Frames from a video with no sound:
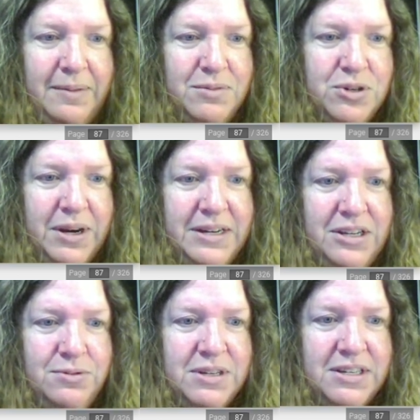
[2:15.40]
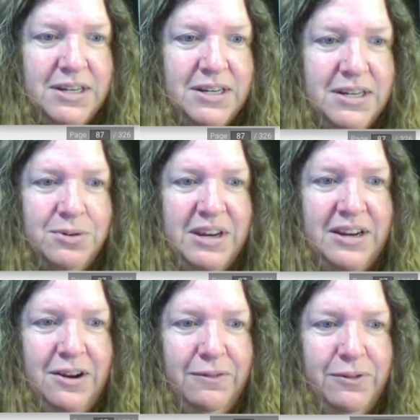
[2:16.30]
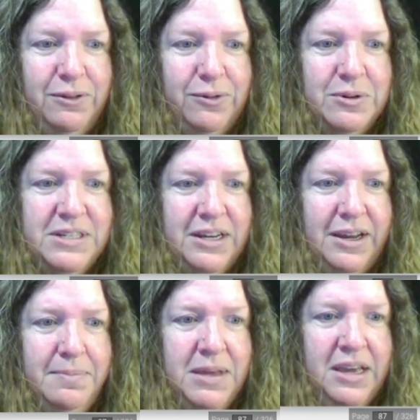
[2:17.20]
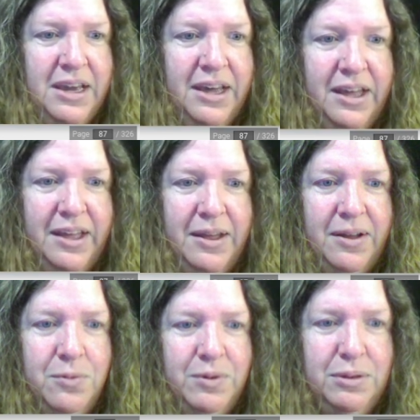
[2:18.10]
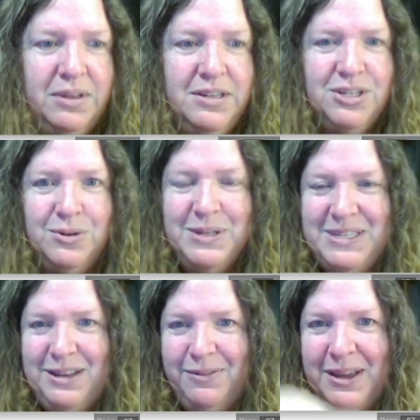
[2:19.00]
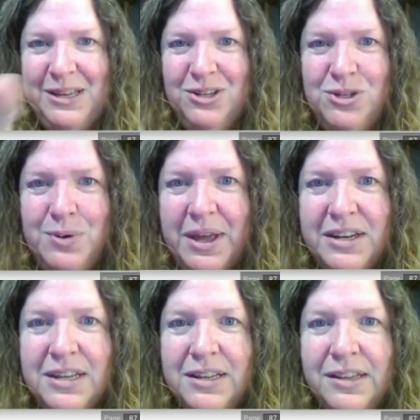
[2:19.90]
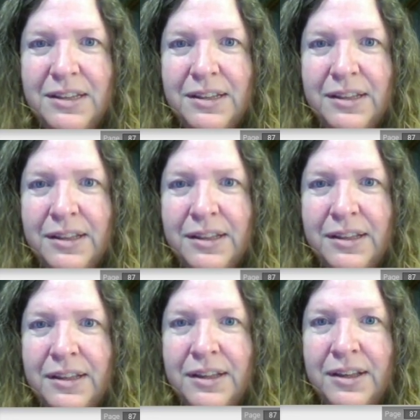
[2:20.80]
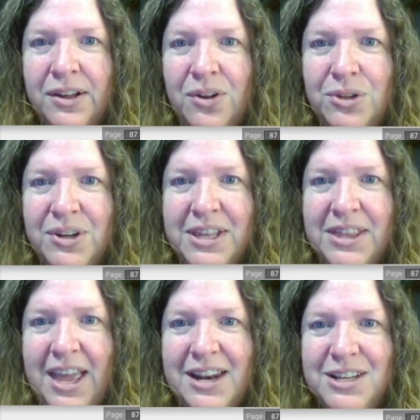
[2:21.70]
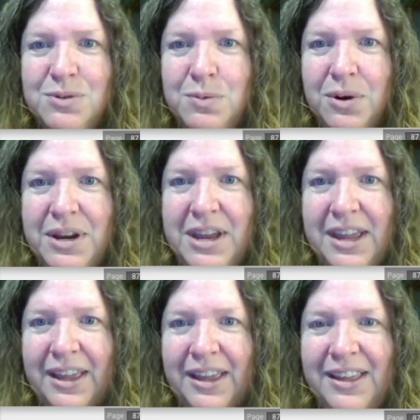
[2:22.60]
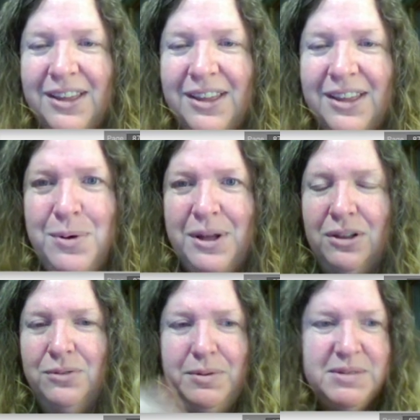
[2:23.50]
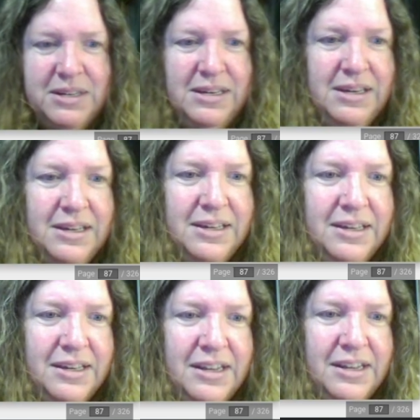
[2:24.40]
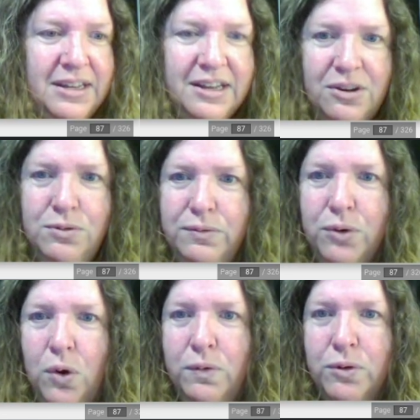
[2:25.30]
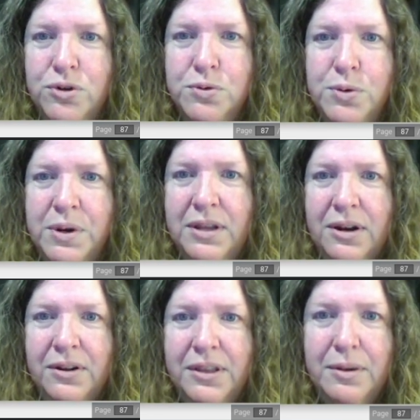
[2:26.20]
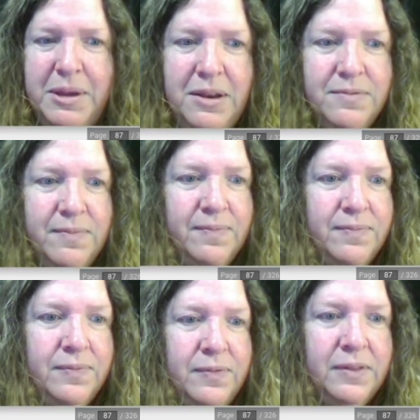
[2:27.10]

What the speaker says: Now, I'm trying to use a touch screen here for the first time with this, so let's see if I can do it. Look at that, it's working. Cool. Whoops. And I kind of overdrew it there a little bit.